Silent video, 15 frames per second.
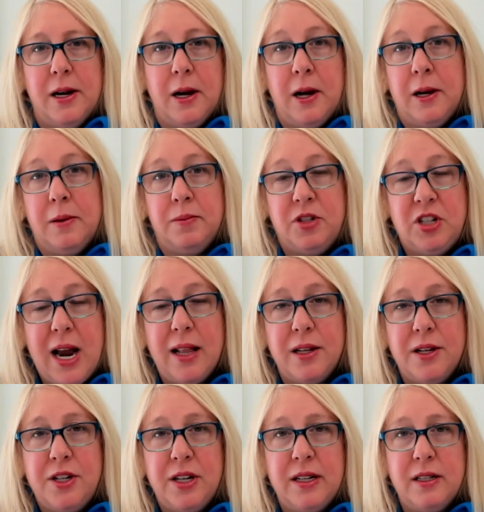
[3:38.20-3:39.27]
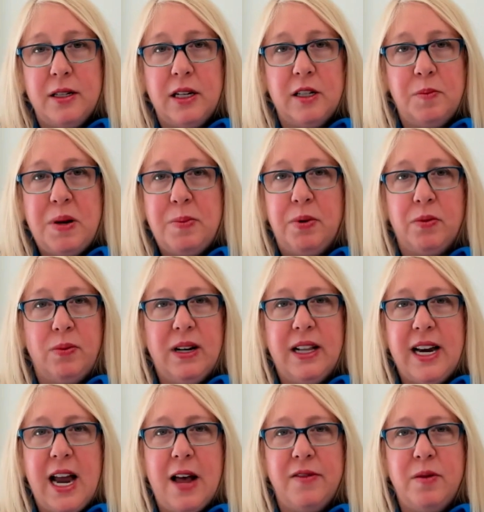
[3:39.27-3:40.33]
um, challenges, because people really
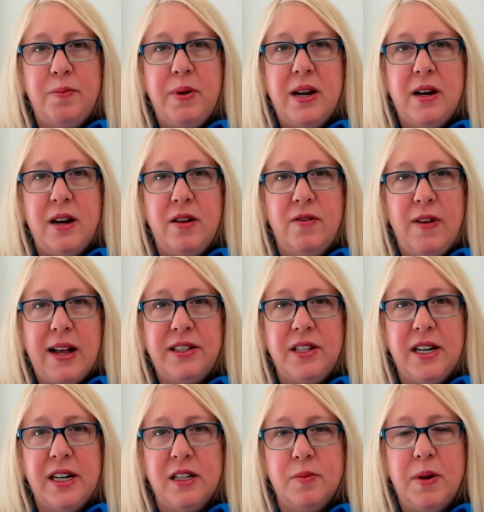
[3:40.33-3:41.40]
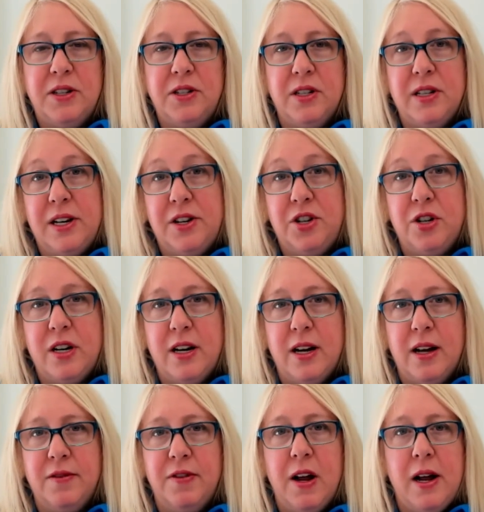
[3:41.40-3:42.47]
haven't been investing as much as they should
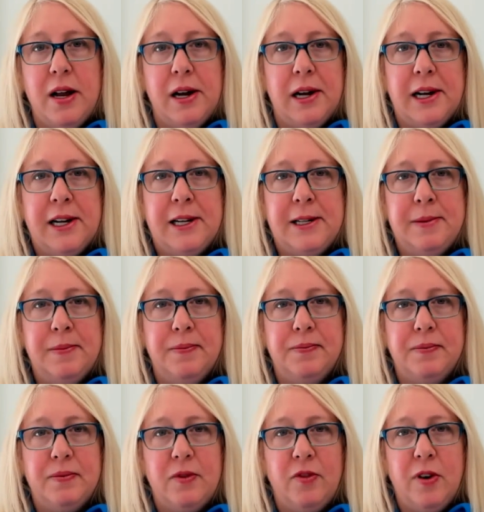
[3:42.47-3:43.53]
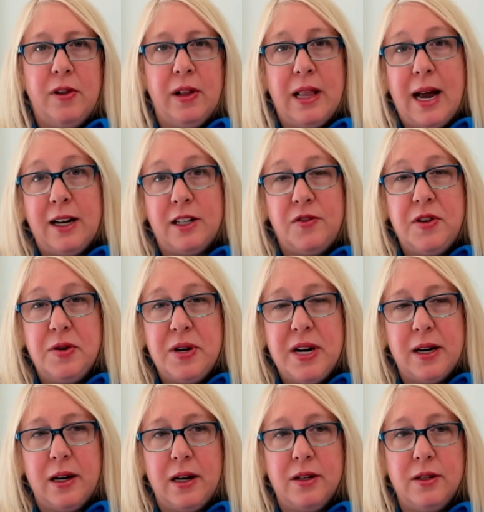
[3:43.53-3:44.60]
have, Um, for the last few
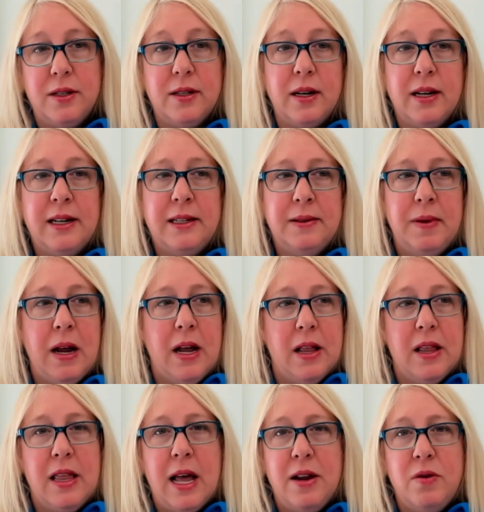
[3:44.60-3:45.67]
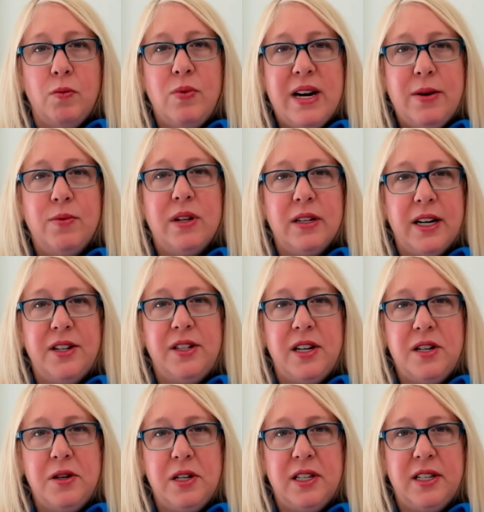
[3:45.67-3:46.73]
years, uh, that we will
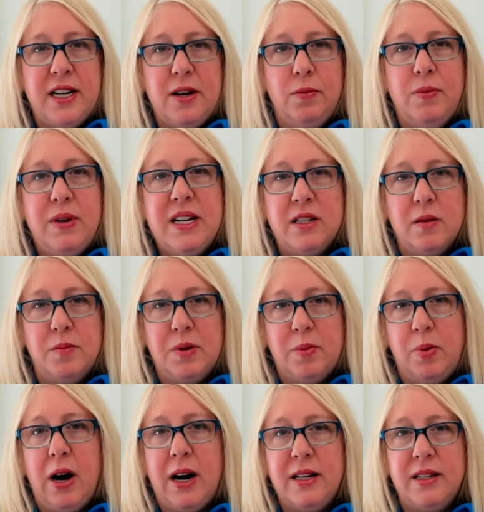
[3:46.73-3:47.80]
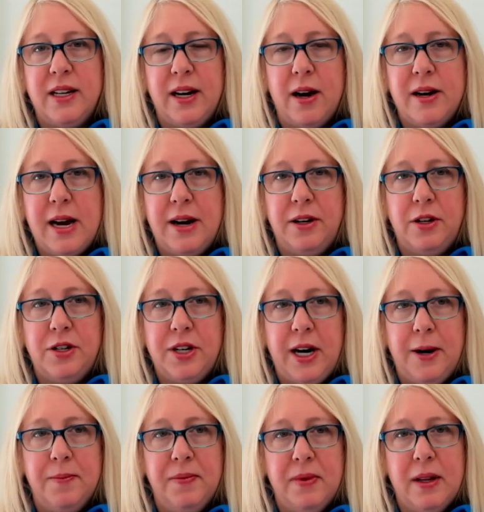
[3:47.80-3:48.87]
continue to see reasonable pricing on
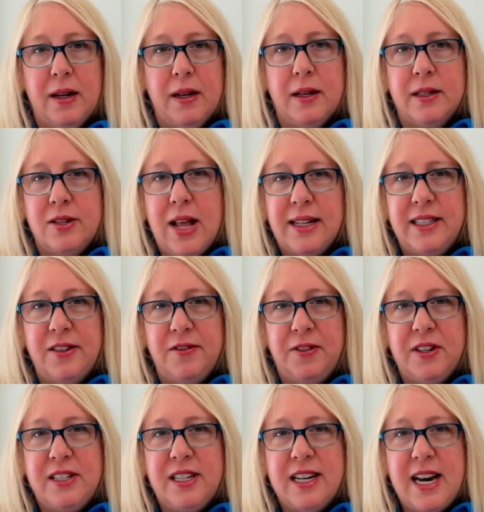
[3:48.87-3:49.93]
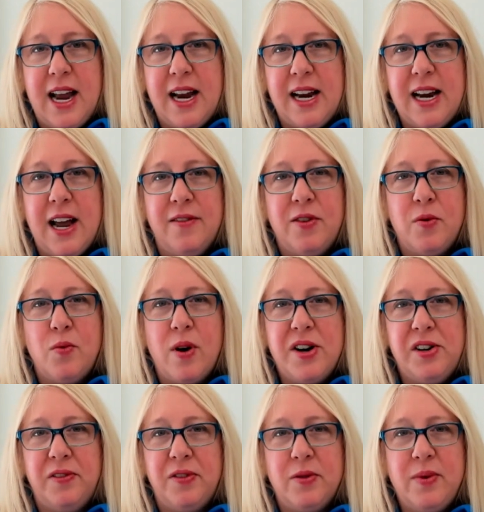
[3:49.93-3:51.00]
energy. So that's it for today. Have a
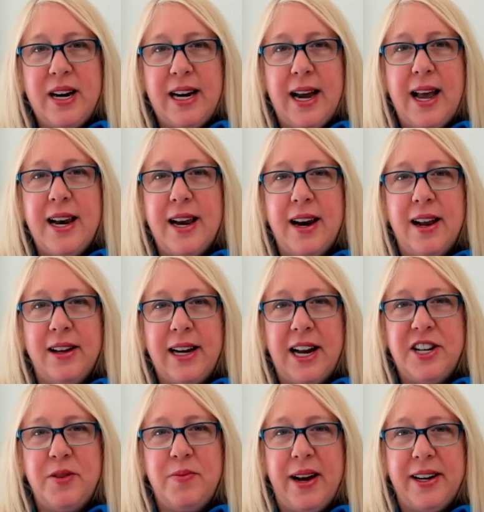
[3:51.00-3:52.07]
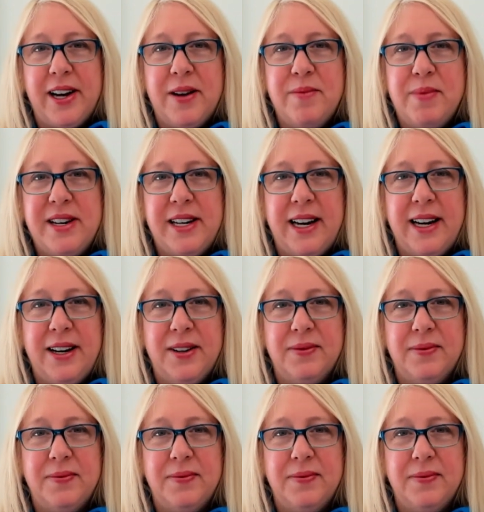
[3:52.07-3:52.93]
wonderful weekend, and I'll catch you back on Monday.